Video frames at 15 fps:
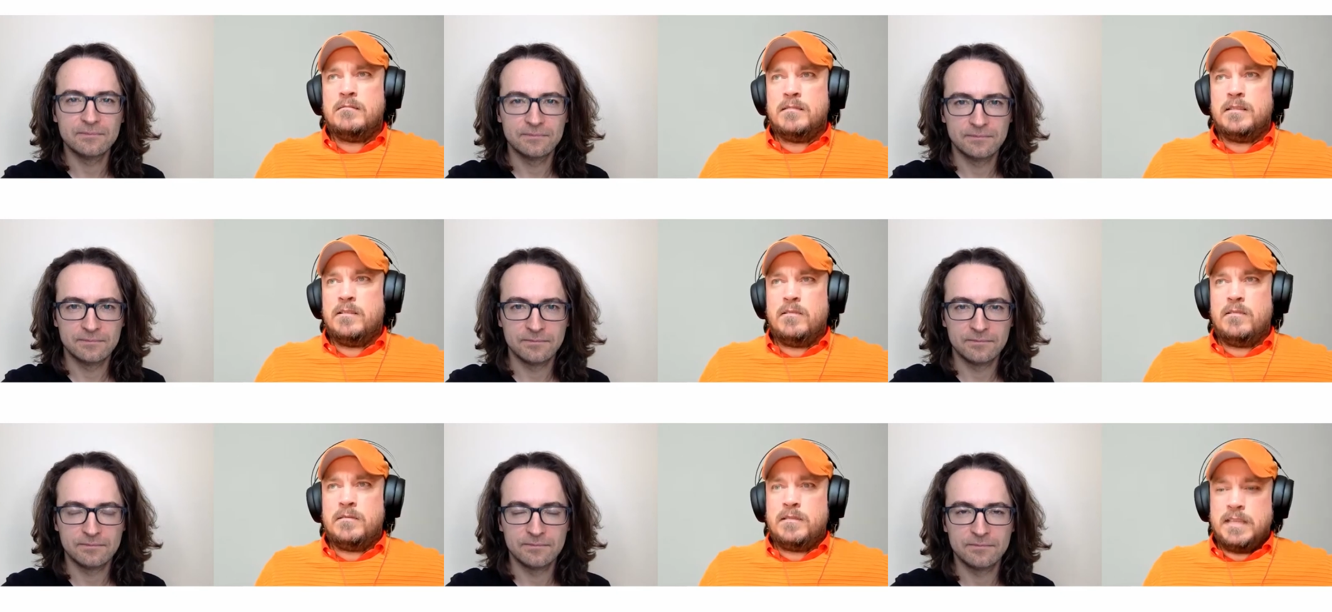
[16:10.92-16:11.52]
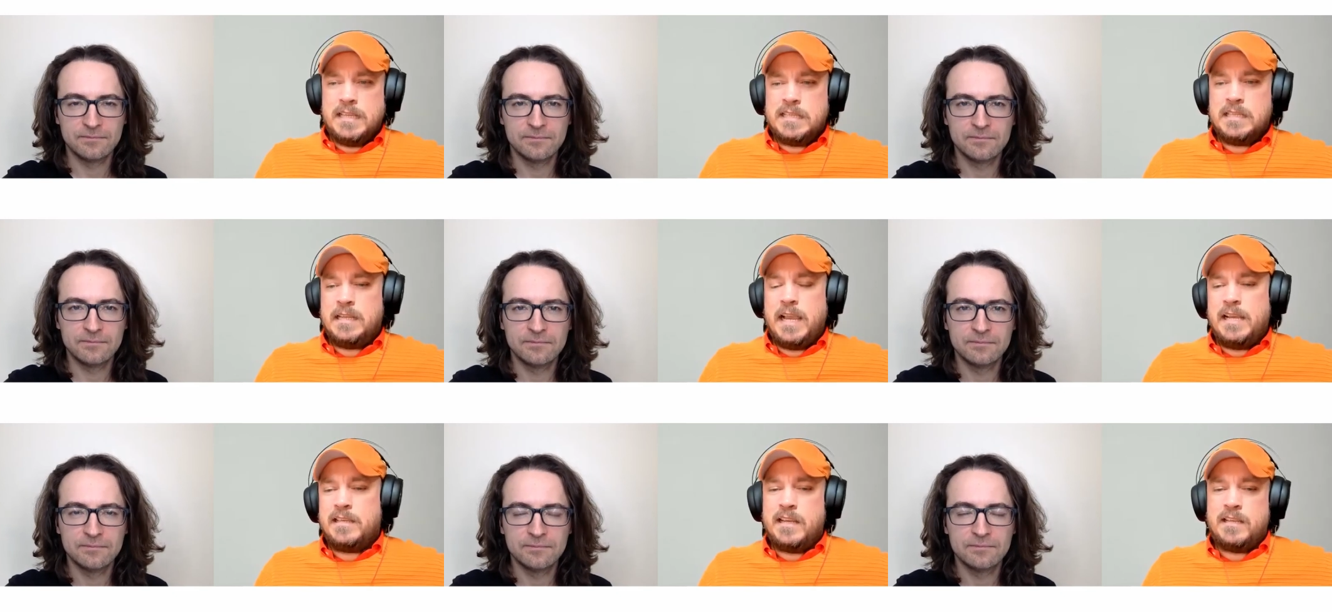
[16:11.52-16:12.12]
Speaker 1: you know this
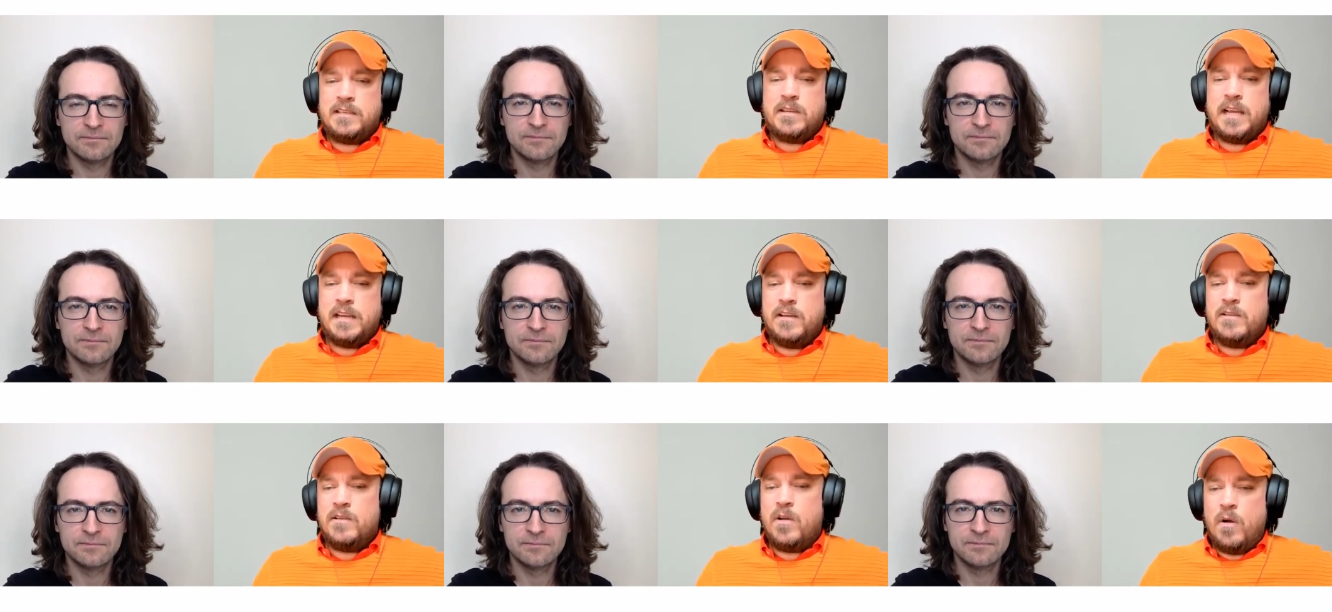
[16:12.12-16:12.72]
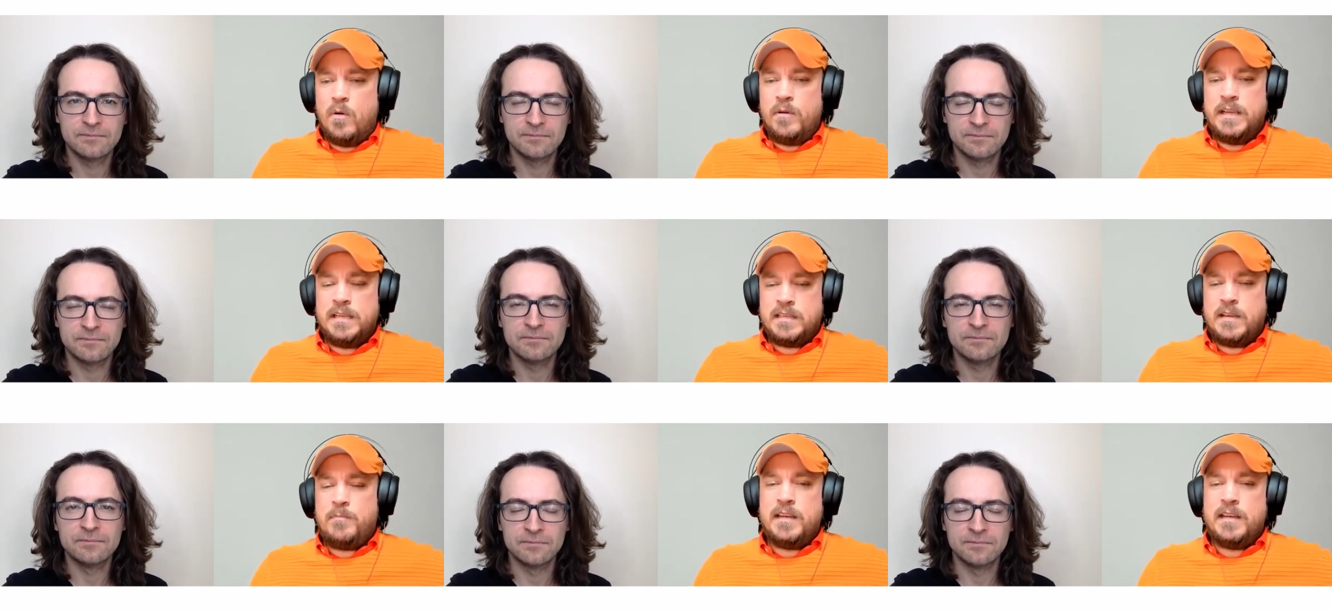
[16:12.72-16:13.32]
data to kind of know
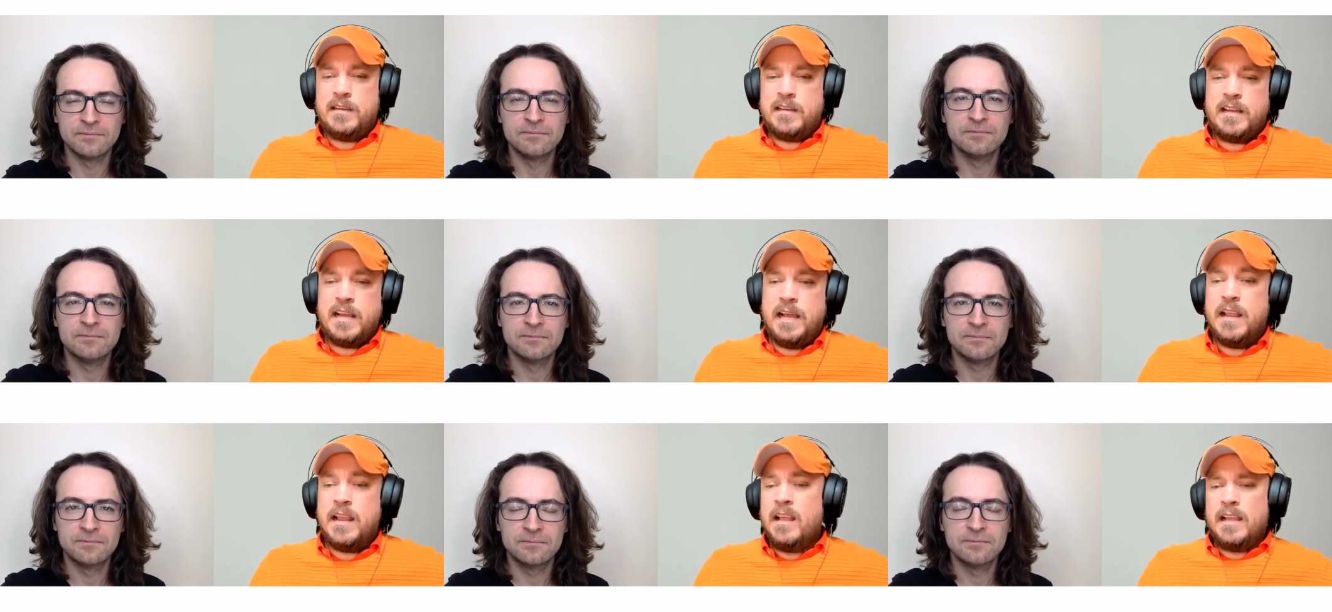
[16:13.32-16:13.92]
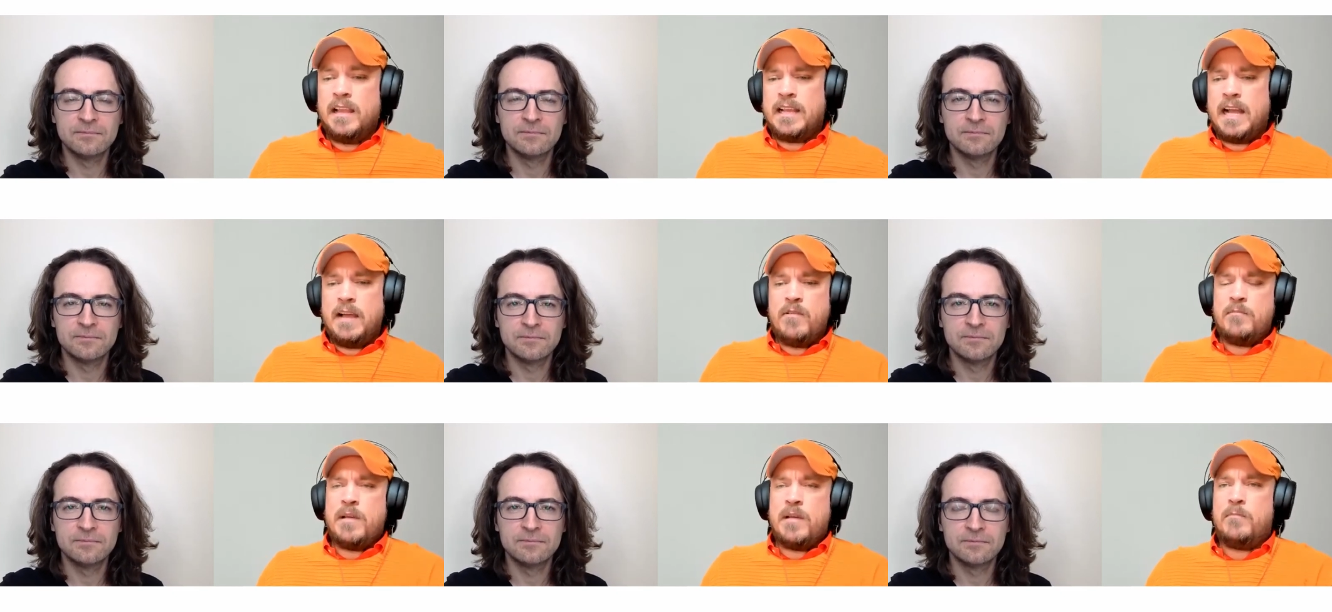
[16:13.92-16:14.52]
is there been a decline like
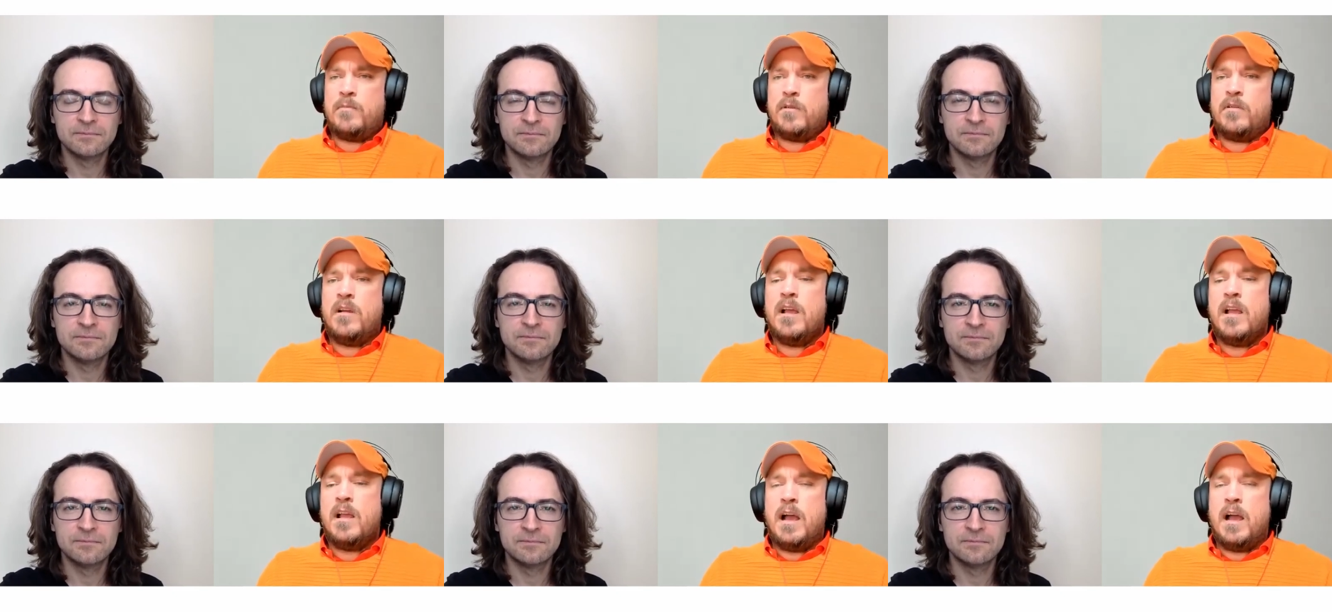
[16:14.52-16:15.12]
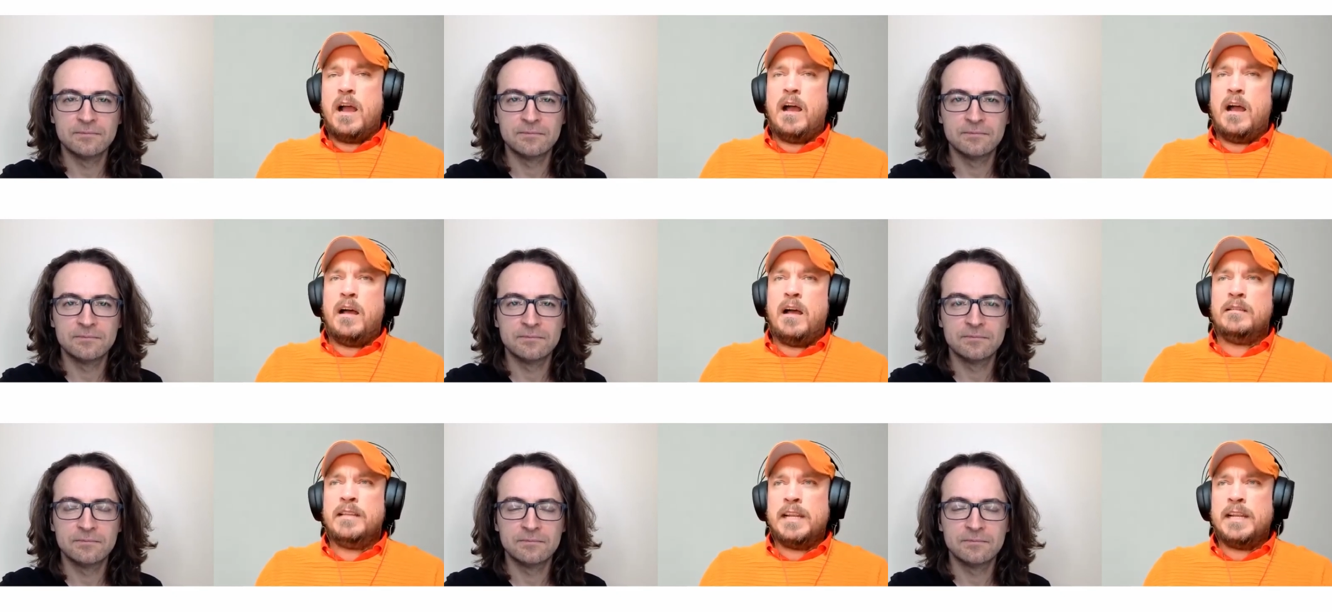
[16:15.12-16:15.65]
i remember uh,